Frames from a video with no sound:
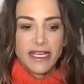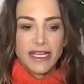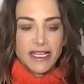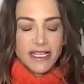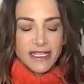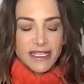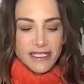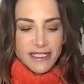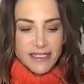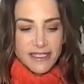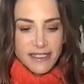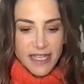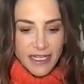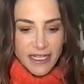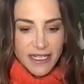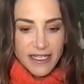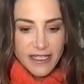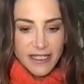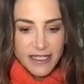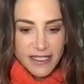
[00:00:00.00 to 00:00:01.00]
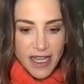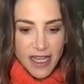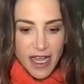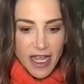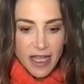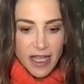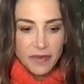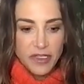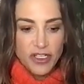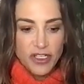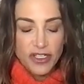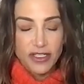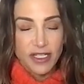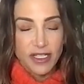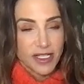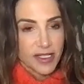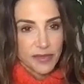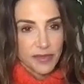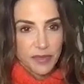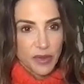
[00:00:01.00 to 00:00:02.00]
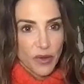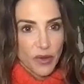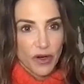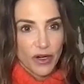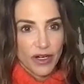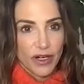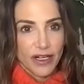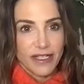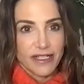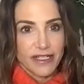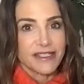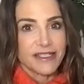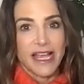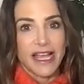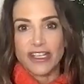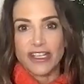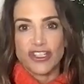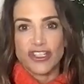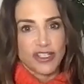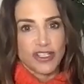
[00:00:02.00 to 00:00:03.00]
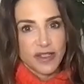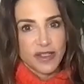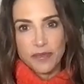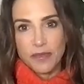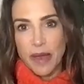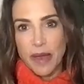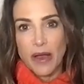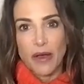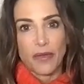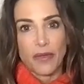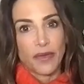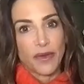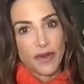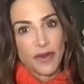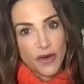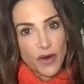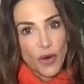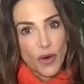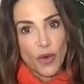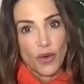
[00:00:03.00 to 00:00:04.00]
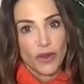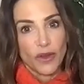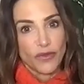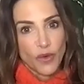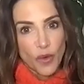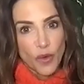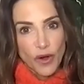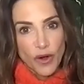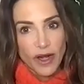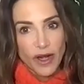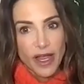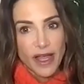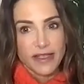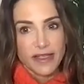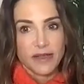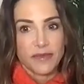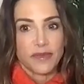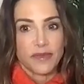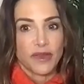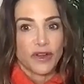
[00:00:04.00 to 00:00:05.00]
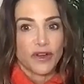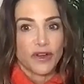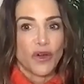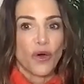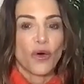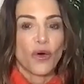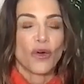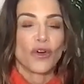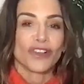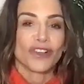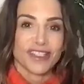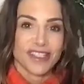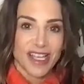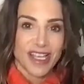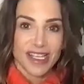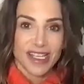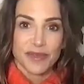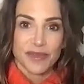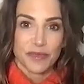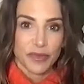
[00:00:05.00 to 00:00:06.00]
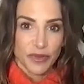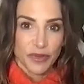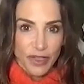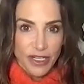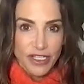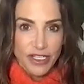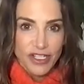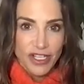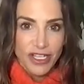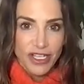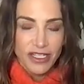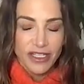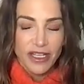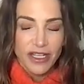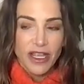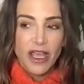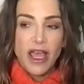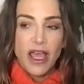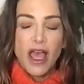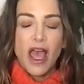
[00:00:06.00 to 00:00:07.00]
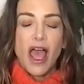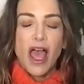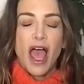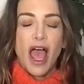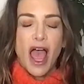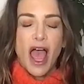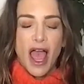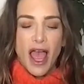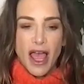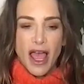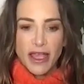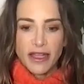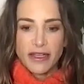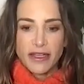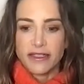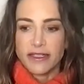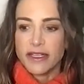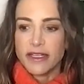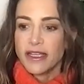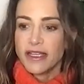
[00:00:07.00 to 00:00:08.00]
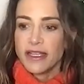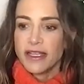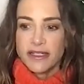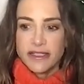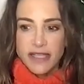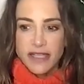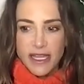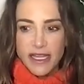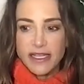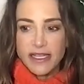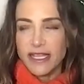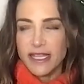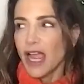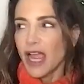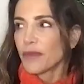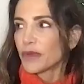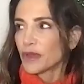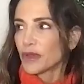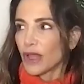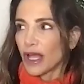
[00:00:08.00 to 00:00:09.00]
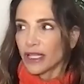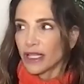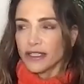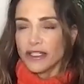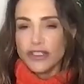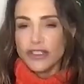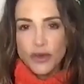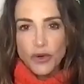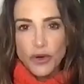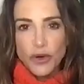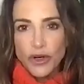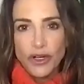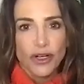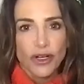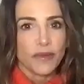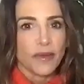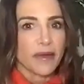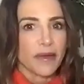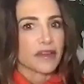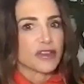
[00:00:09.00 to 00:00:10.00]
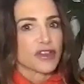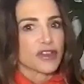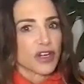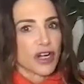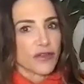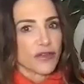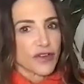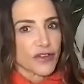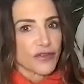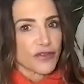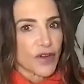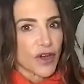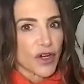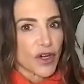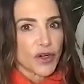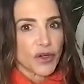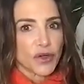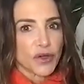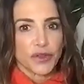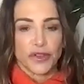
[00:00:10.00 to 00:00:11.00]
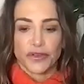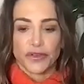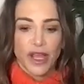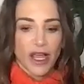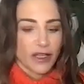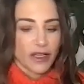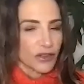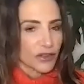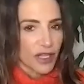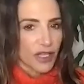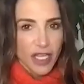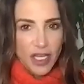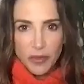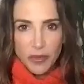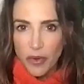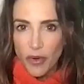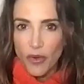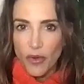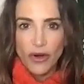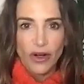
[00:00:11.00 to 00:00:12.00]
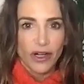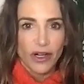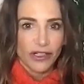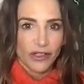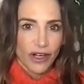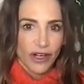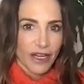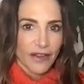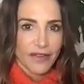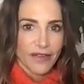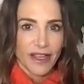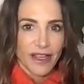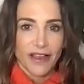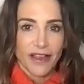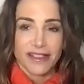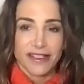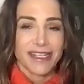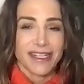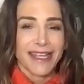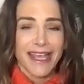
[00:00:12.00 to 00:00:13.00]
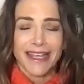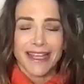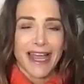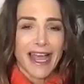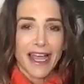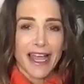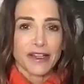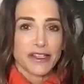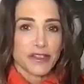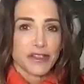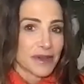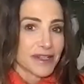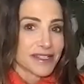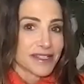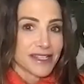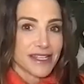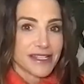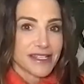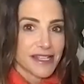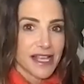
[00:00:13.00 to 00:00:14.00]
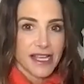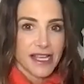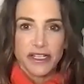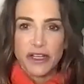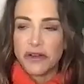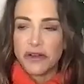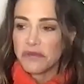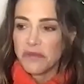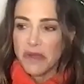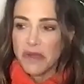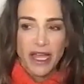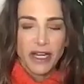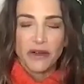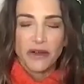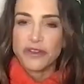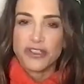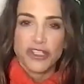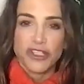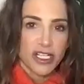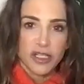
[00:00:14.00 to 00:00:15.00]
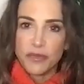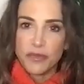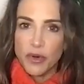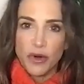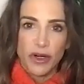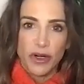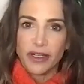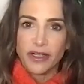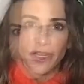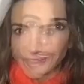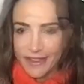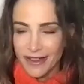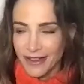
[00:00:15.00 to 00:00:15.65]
setting the time to just explore. It's not just about the goal of orgasm. The goal is exploration and taking time you lock the door maybe turn off your phone you're not looking at porn or anything else and again i just want to say side note i don't judge porn i think